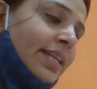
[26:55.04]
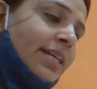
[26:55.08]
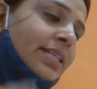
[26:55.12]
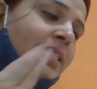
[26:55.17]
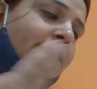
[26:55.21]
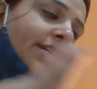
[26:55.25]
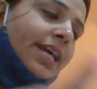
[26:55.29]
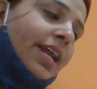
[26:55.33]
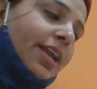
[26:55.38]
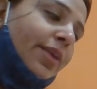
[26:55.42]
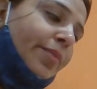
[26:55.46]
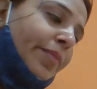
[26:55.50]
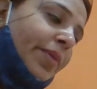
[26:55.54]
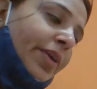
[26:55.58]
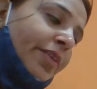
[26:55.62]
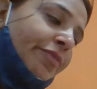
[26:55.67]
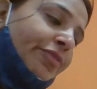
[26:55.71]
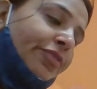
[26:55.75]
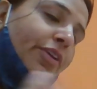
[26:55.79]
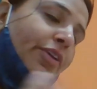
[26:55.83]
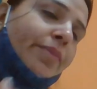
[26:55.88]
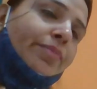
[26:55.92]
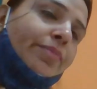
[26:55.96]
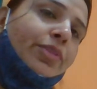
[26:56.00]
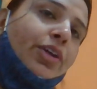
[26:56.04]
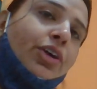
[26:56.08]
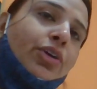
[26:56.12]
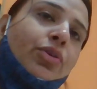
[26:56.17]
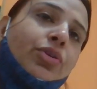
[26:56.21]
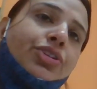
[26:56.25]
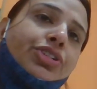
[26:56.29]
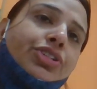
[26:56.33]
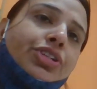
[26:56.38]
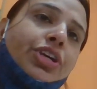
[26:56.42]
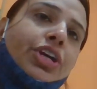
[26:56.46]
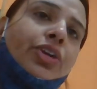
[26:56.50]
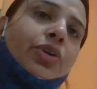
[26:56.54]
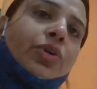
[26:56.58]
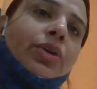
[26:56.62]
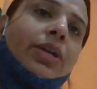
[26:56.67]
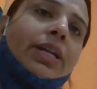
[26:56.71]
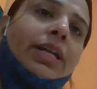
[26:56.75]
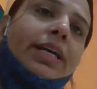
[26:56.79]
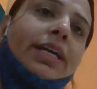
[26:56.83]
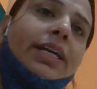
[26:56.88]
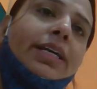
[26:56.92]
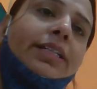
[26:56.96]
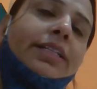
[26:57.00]
statement from the question
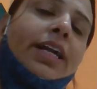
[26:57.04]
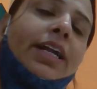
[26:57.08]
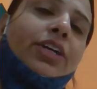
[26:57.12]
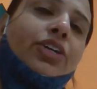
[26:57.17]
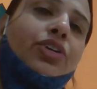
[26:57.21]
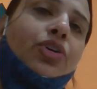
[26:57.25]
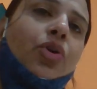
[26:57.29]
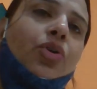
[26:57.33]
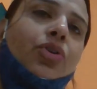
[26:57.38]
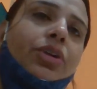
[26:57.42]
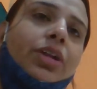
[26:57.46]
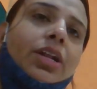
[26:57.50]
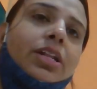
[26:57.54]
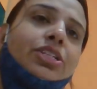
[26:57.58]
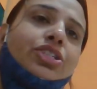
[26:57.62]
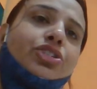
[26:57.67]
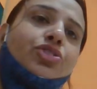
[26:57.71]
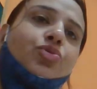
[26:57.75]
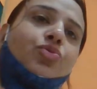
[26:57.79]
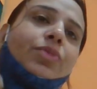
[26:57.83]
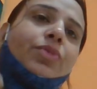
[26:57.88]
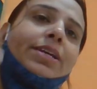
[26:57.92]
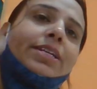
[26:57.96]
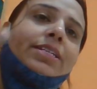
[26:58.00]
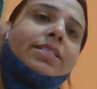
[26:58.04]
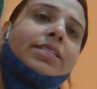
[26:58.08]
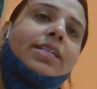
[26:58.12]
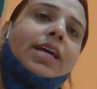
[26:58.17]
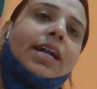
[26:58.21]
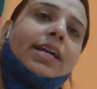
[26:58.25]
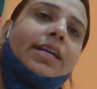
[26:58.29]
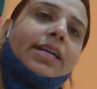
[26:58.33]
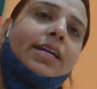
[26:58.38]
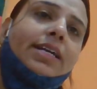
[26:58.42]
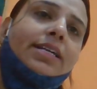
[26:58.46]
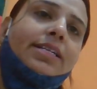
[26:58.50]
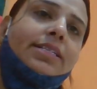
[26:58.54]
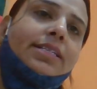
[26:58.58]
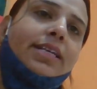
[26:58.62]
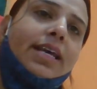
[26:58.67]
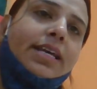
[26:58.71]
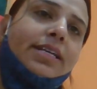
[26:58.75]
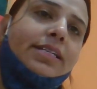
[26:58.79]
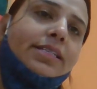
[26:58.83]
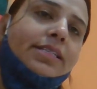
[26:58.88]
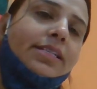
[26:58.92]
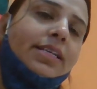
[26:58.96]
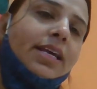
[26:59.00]
only. The total students
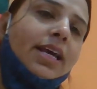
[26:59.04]
36.